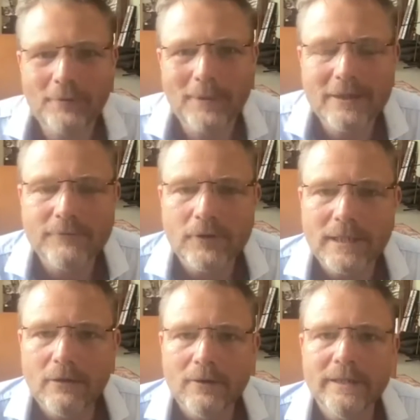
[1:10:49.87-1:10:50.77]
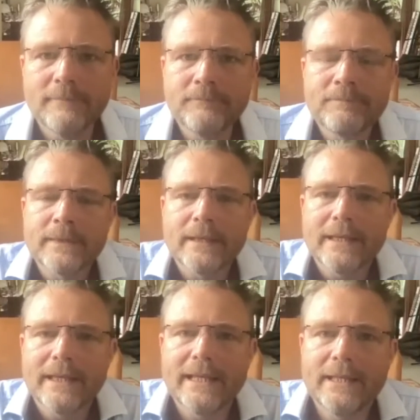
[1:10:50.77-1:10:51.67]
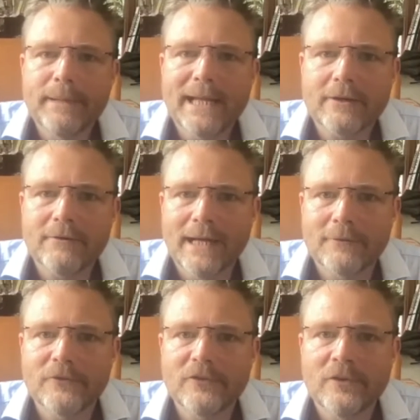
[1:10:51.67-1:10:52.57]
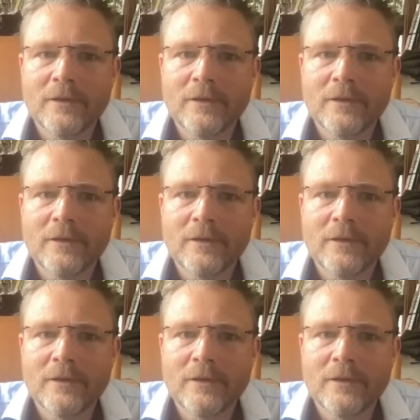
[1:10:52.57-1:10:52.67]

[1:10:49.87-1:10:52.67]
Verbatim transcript: where you've got it on in the backgrounds.